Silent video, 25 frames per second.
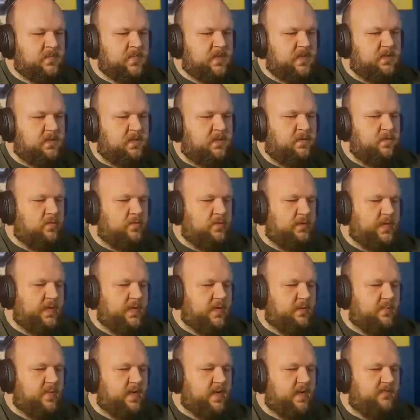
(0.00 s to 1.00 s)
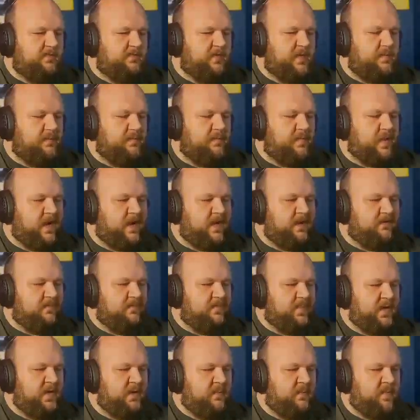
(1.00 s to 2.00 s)
The cooldown benefit might have
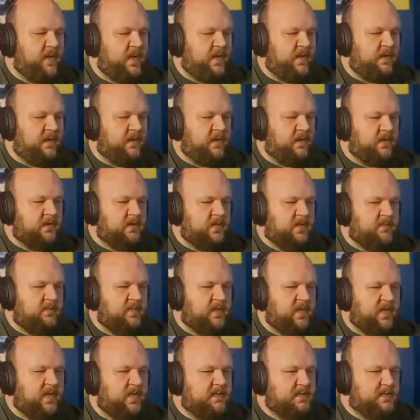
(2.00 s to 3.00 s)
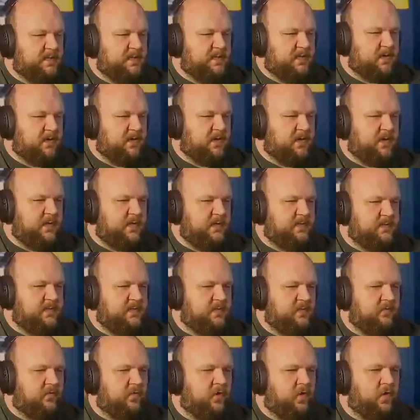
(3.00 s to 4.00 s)
been a better DPS increase
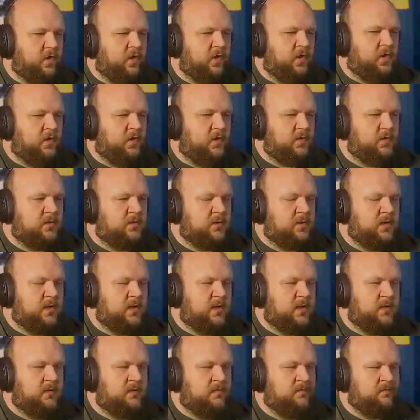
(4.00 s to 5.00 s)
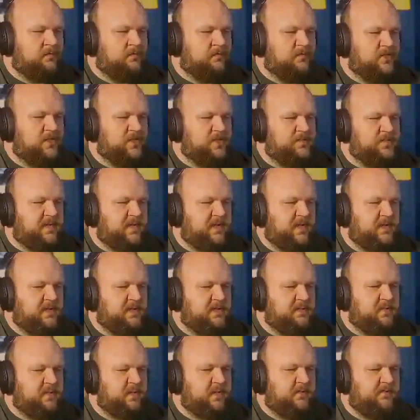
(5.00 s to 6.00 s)
overall, just because
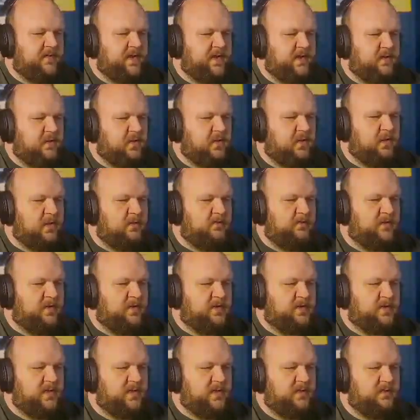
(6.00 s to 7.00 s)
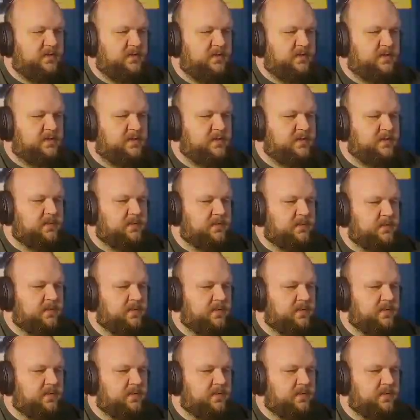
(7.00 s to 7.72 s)
it would affect all of our skills.